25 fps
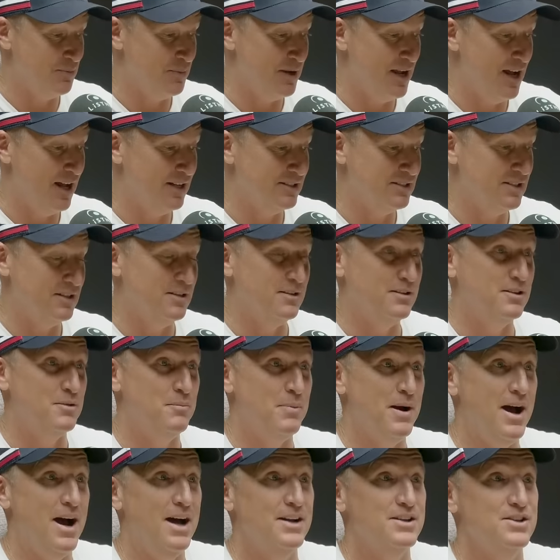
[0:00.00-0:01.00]
and to be able to,
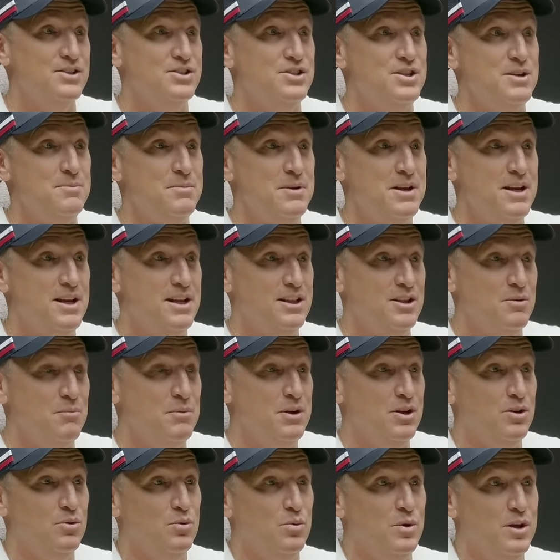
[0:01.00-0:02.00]
the partnership in the
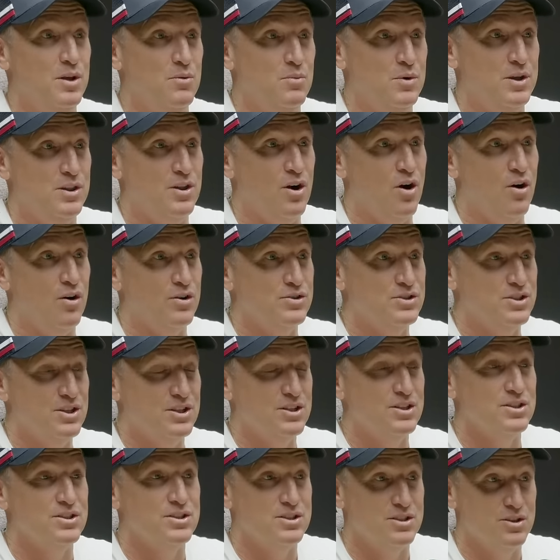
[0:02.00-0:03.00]
middle with, with Hodge
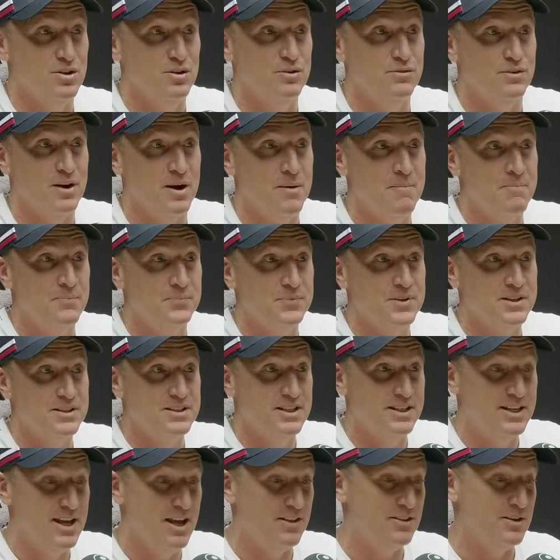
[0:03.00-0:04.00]
and De Silva,
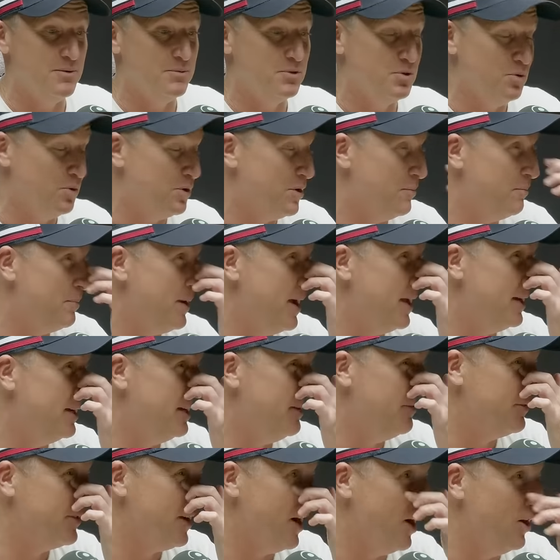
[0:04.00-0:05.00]
to get them to a
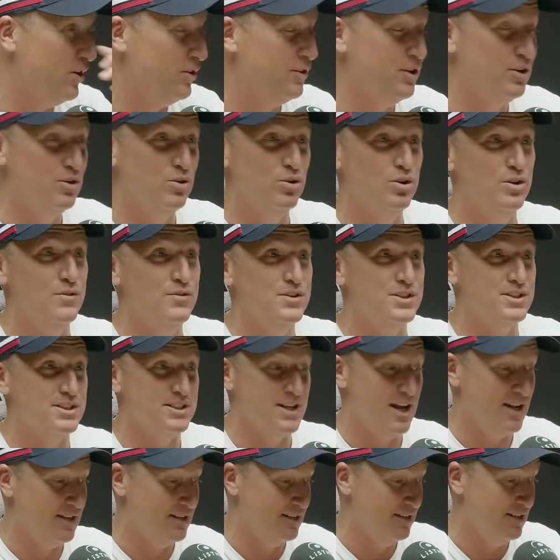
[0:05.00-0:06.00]
competitive total. Then all of a
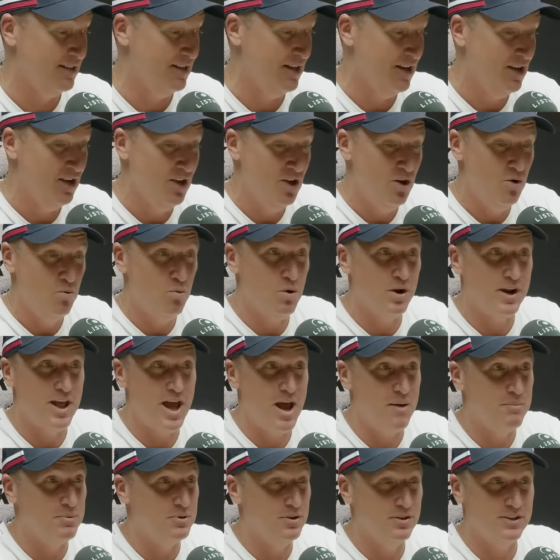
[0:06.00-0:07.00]
sudden, what
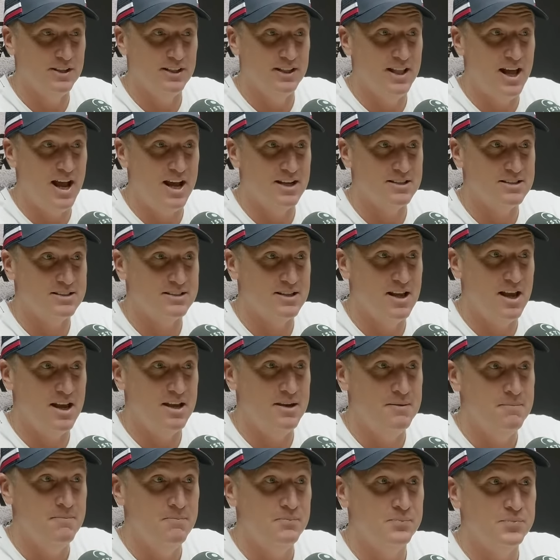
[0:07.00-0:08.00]
happened on the last
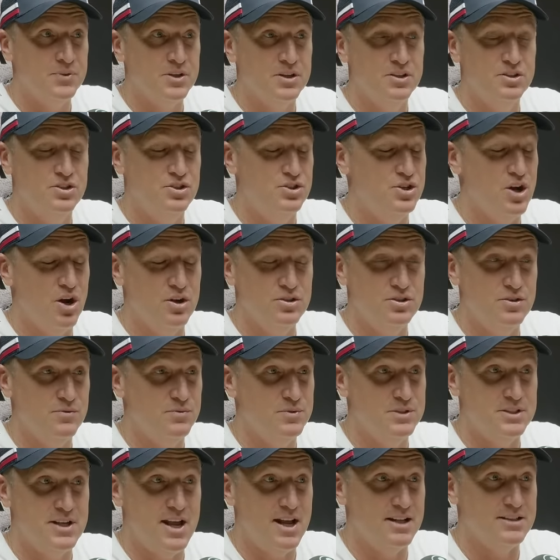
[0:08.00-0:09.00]
day,
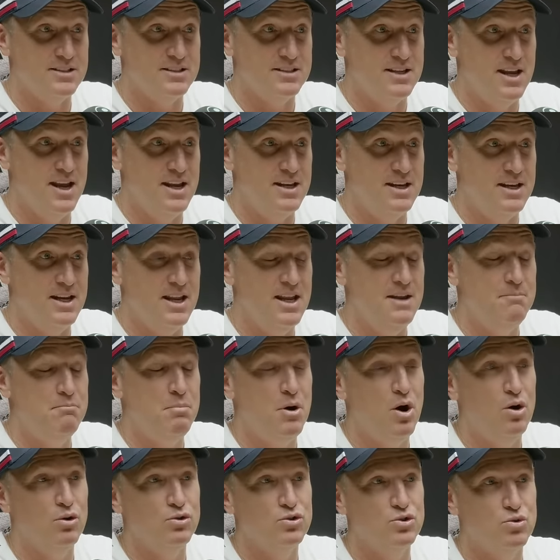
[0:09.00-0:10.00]
Joseph was outstanding. He
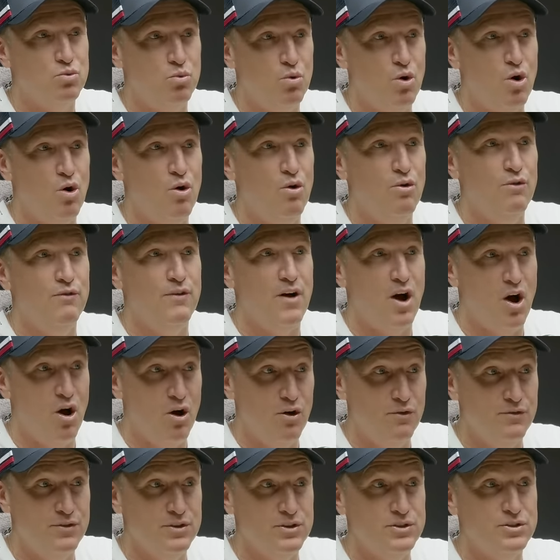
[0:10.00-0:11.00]
bowled twelve
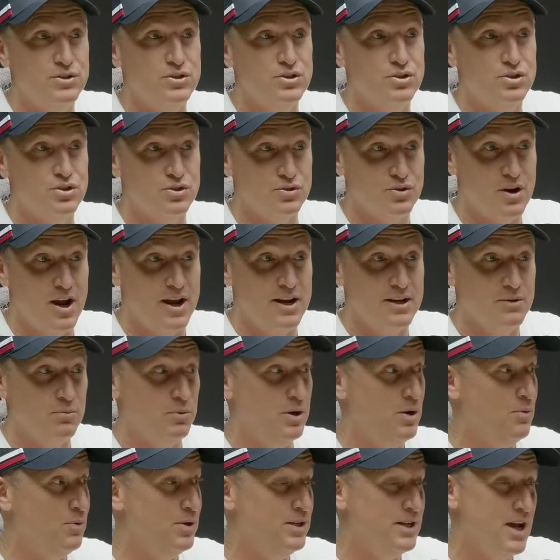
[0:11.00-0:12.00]
overs straight.
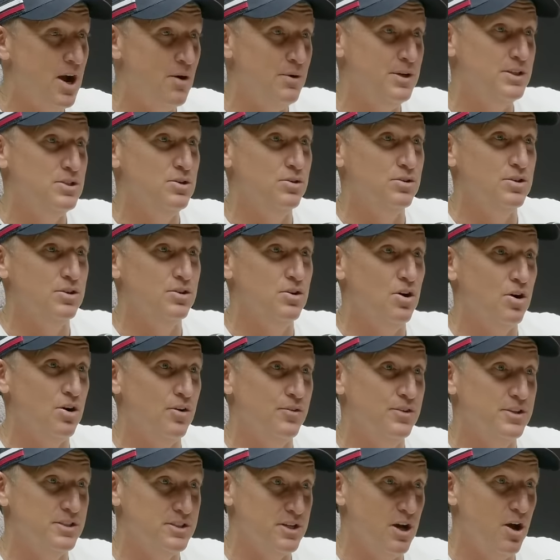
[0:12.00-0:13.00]
We, we know he took the
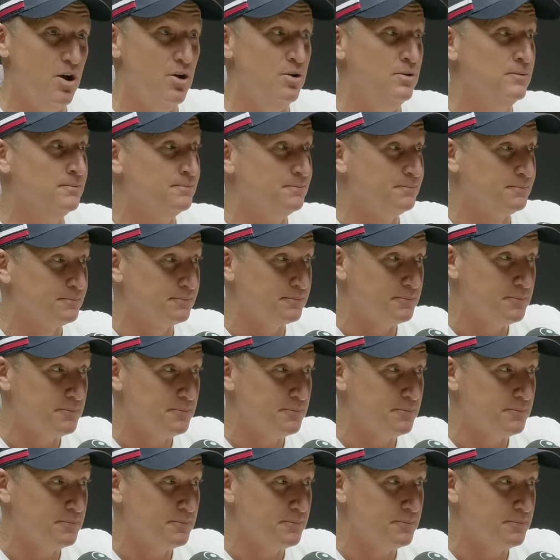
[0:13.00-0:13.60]
knock on the toe.